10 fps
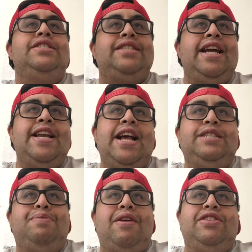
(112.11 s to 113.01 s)

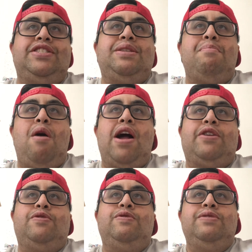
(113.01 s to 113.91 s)
teenage brothers
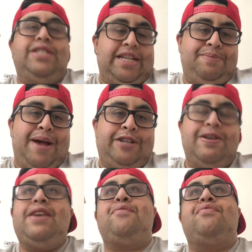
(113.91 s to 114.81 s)
Michael, Jason
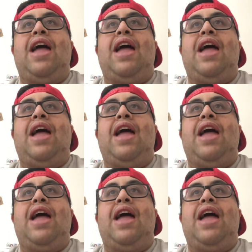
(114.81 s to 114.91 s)
Patrick,